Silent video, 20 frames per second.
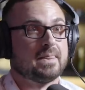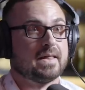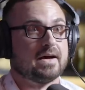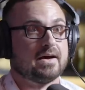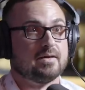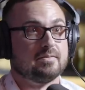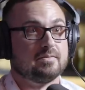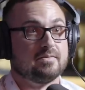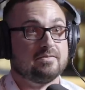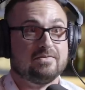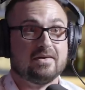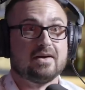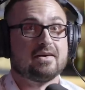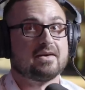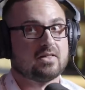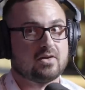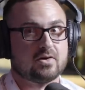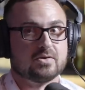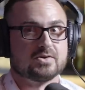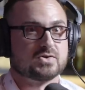um, a
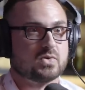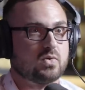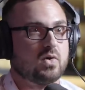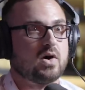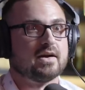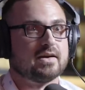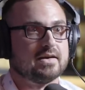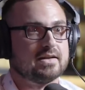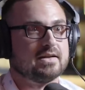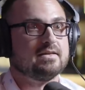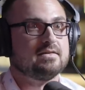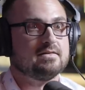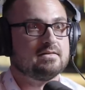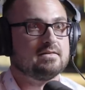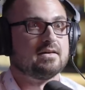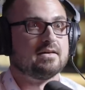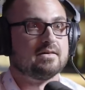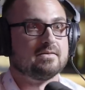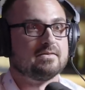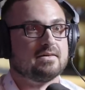very large quantity
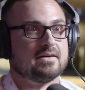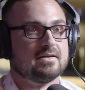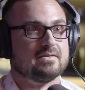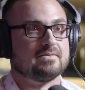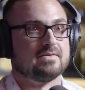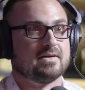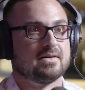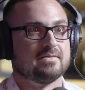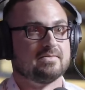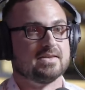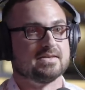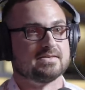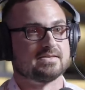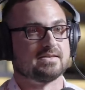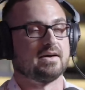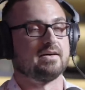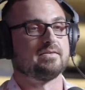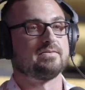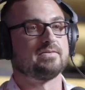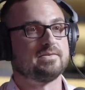of, of, of this
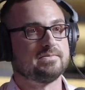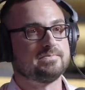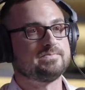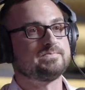stuff.